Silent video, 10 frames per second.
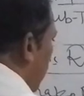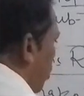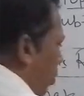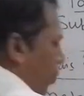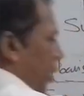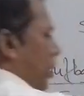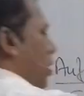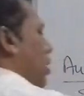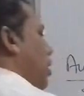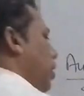
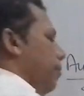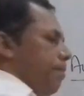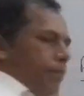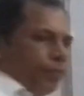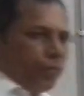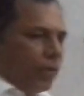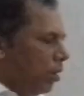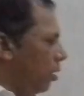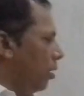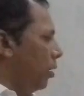2p3.
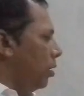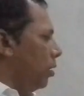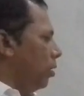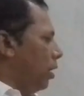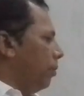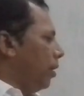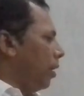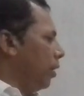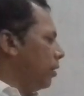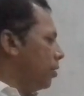Am I
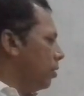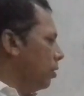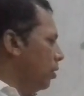right?